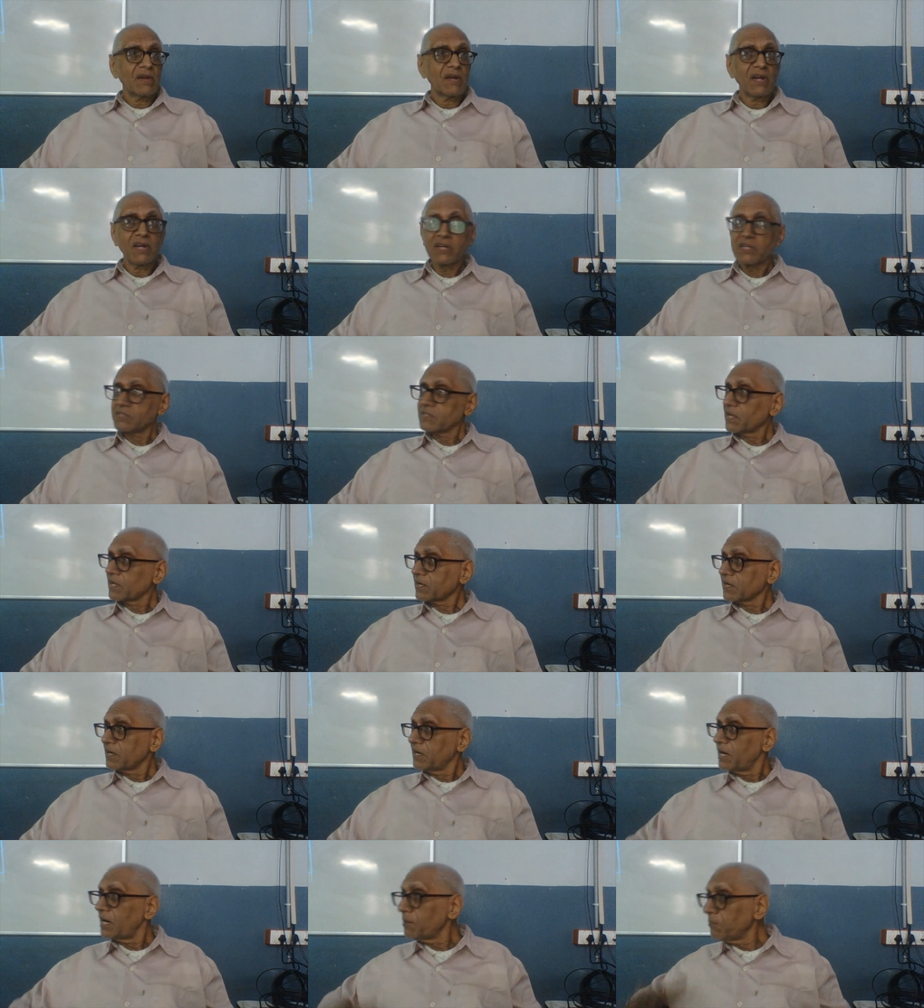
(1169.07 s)
It is
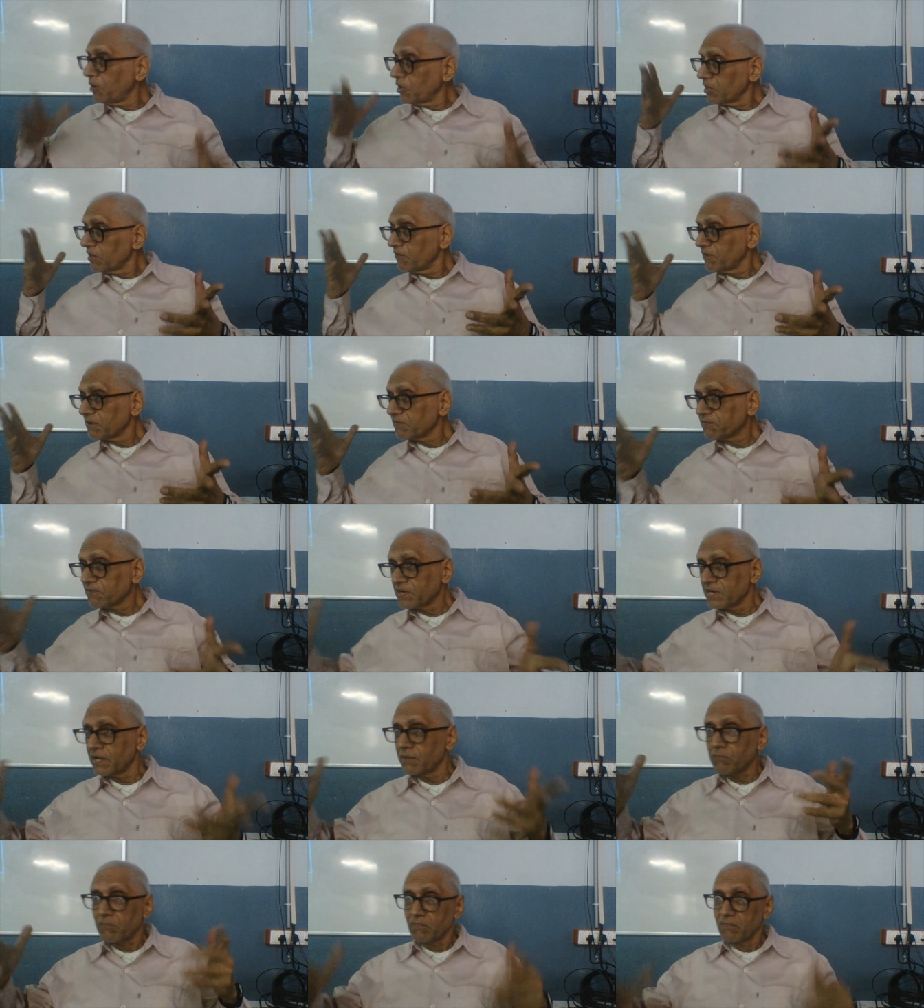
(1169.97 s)
a curb on our
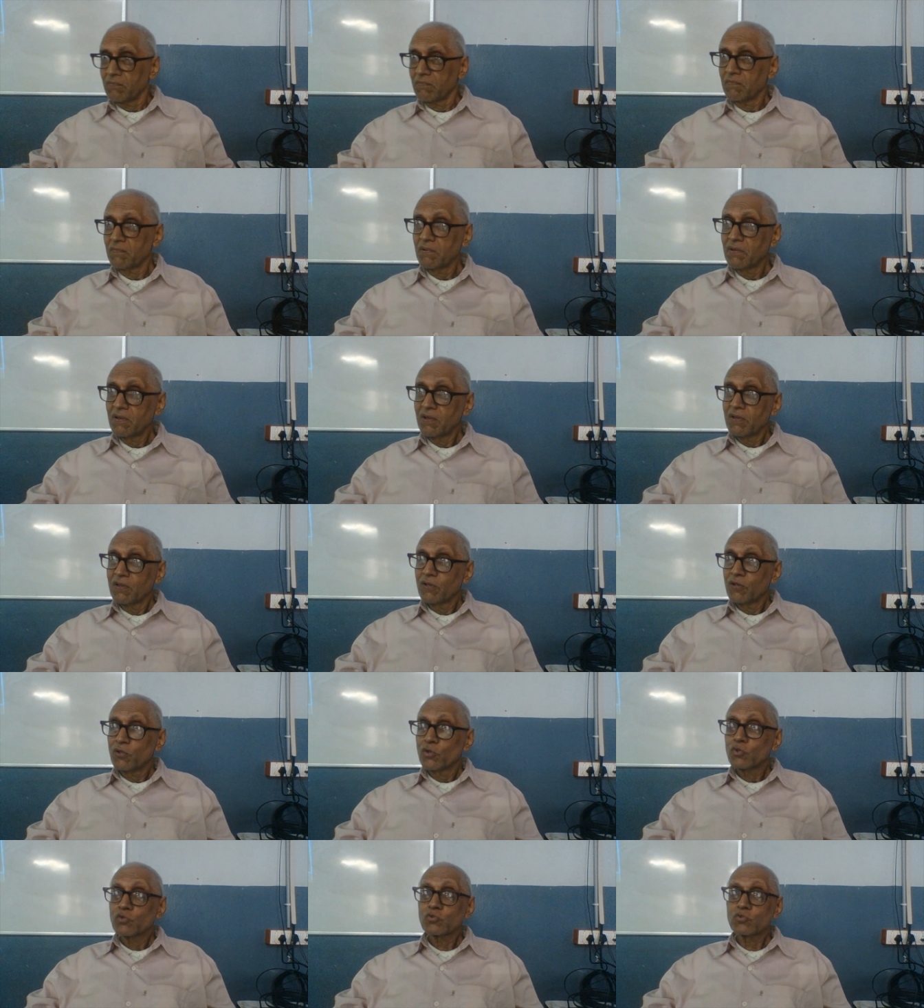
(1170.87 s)
freedom.
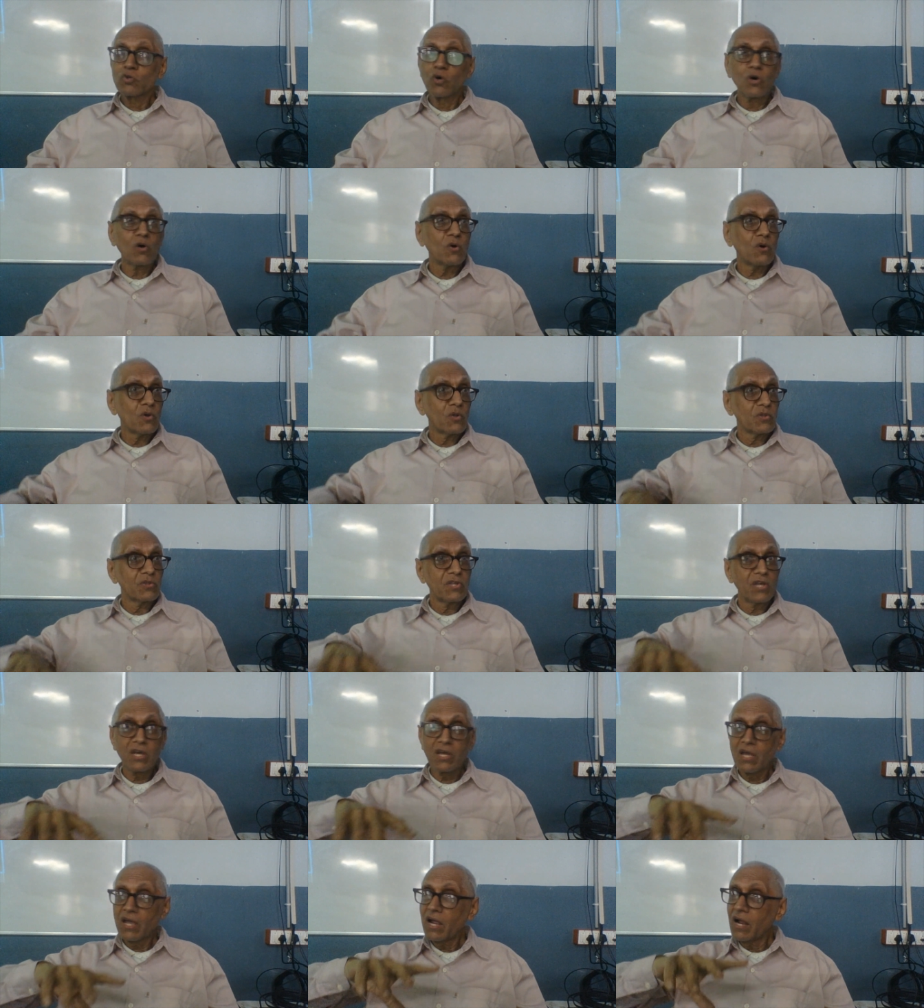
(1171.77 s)
So
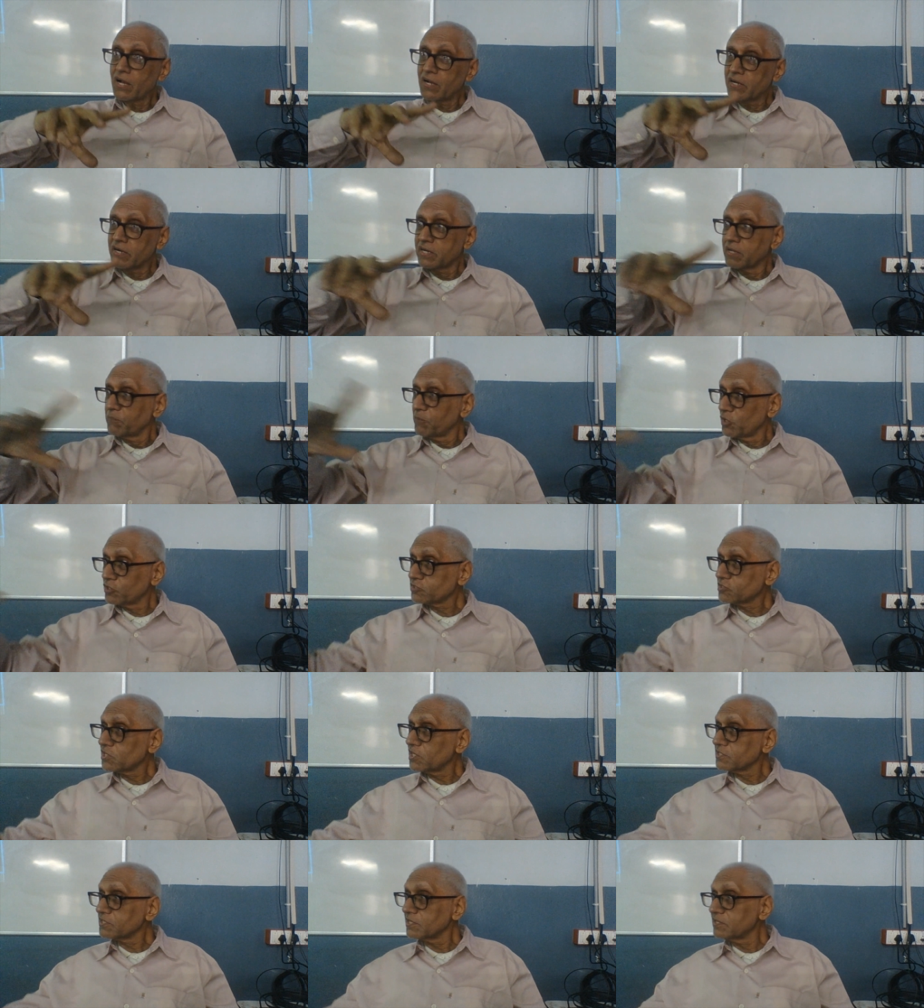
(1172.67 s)
they held
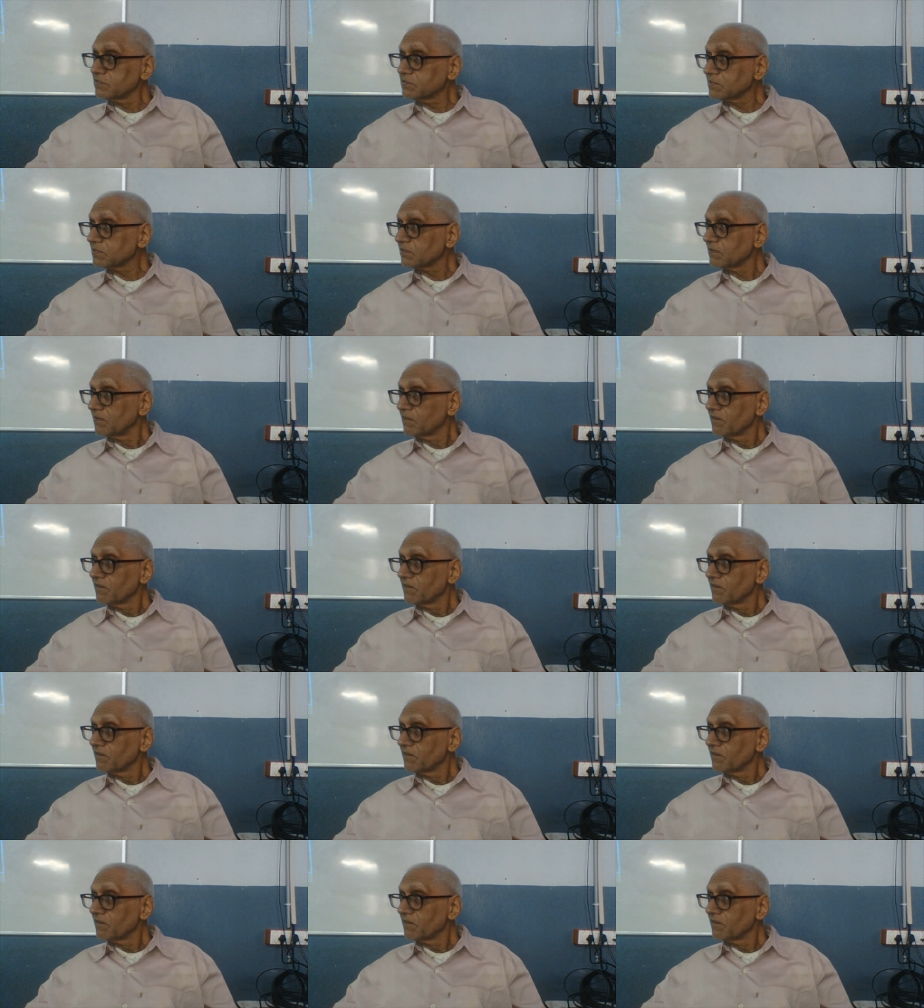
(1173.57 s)
demonstrations.